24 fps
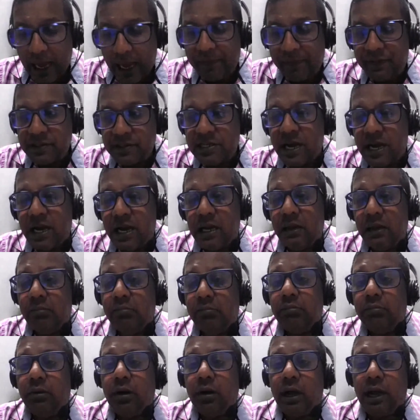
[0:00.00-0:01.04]
at the
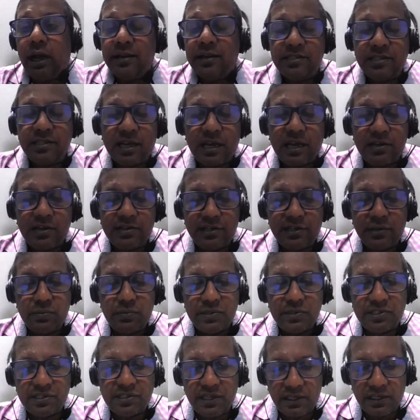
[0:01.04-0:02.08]
time, as the country
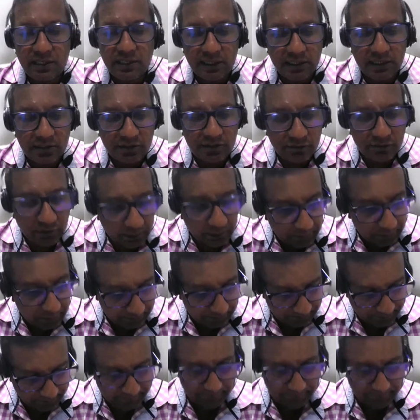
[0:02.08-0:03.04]
was turning into